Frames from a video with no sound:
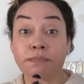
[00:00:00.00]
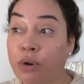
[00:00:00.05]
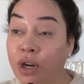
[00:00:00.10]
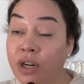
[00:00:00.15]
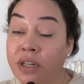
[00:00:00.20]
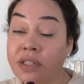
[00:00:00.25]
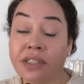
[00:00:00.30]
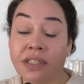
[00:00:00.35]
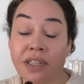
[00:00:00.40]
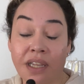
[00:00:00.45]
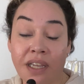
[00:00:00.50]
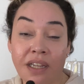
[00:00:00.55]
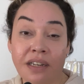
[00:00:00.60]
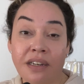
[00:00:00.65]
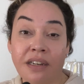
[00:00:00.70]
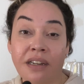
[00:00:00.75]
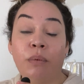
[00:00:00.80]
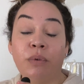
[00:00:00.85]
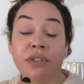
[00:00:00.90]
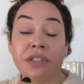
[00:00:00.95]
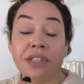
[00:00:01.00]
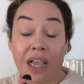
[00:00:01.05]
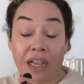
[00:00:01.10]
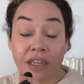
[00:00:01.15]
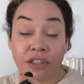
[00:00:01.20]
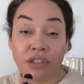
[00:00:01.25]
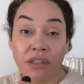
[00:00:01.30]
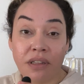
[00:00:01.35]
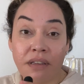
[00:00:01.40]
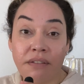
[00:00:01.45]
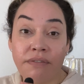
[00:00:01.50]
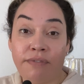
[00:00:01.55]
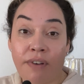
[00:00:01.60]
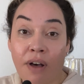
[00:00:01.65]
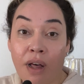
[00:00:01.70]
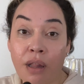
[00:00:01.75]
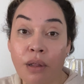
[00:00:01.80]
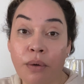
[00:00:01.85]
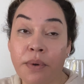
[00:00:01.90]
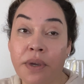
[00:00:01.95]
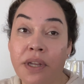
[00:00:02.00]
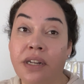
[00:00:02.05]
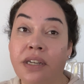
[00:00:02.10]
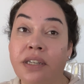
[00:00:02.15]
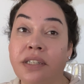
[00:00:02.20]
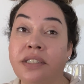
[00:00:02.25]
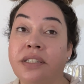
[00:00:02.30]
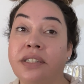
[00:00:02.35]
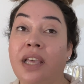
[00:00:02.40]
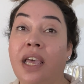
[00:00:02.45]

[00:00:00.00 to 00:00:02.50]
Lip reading: person was actually following us.